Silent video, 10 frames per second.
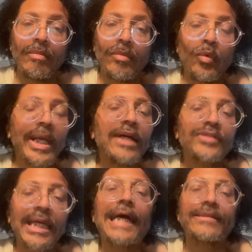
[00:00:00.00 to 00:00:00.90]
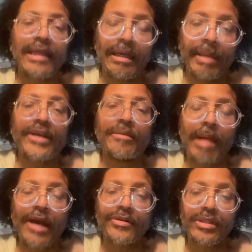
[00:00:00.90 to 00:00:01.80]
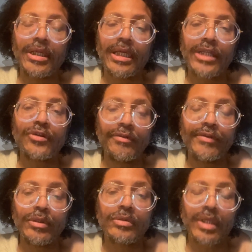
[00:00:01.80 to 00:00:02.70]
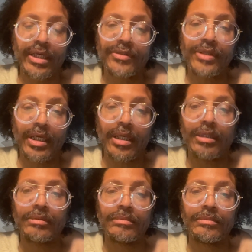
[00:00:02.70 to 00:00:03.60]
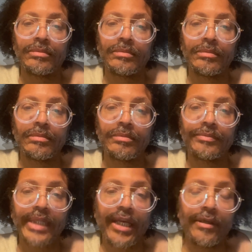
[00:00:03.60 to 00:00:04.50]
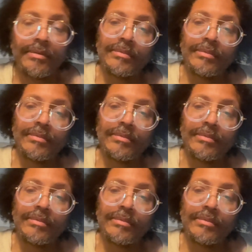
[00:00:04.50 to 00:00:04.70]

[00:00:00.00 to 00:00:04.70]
What else can I say about democracy to get you fools to understand? Thank you.